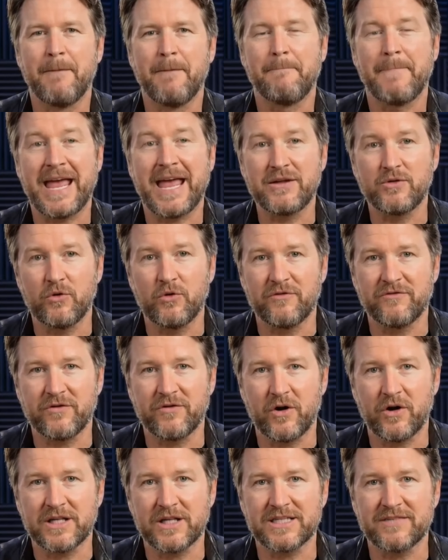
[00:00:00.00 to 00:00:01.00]
manual
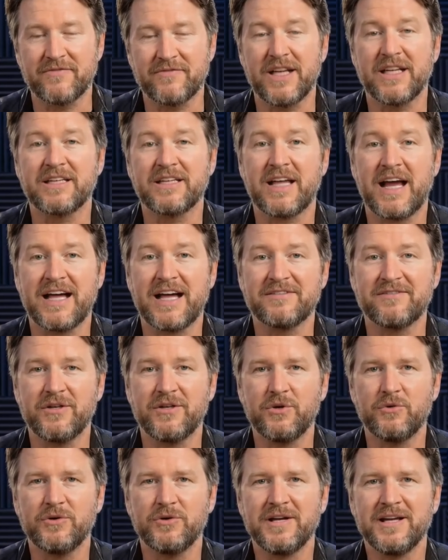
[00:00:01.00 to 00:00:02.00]
focus via live
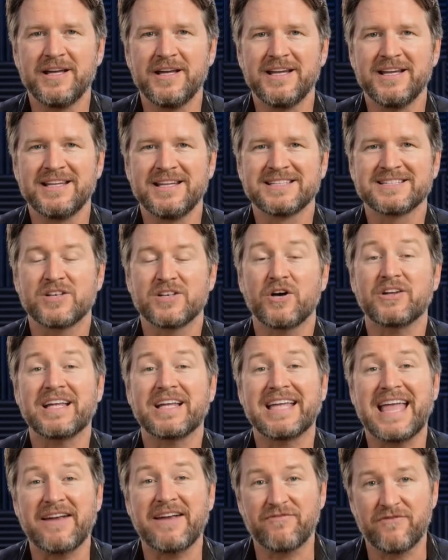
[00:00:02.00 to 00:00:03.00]
view, start
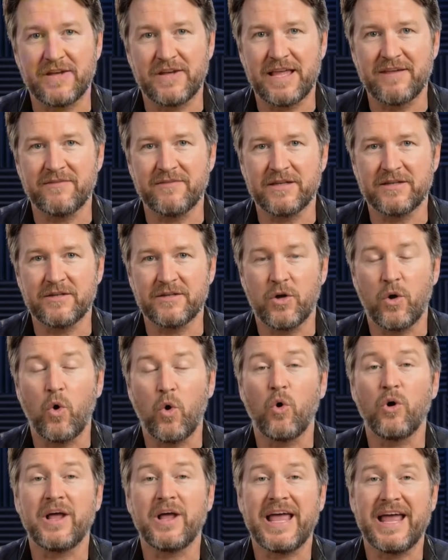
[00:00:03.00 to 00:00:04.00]
at f11
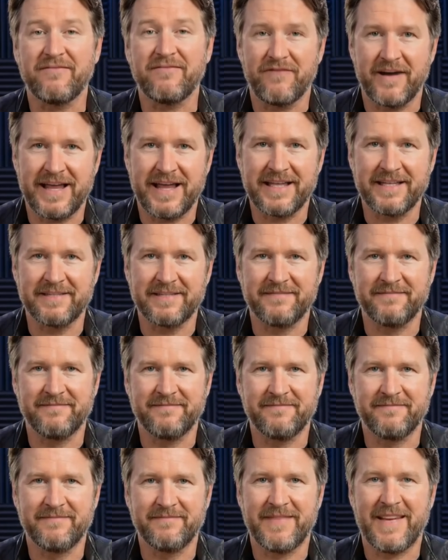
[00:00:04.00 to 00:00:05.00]
or f8,
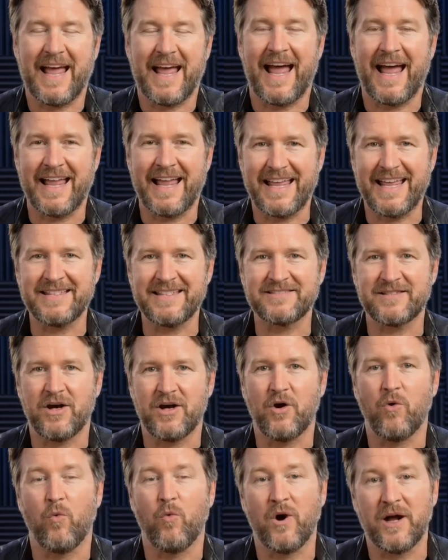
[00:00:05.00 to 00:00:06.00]

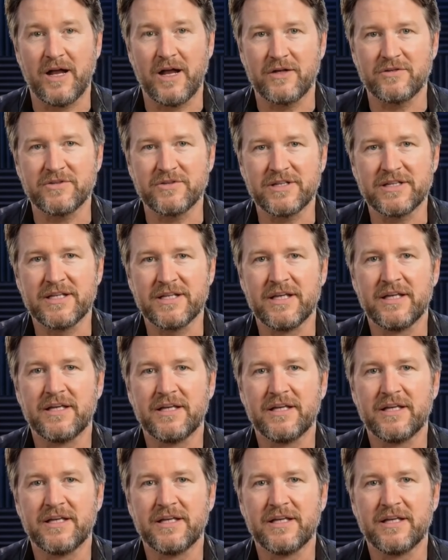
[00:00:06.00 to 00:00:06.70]
ISO 100,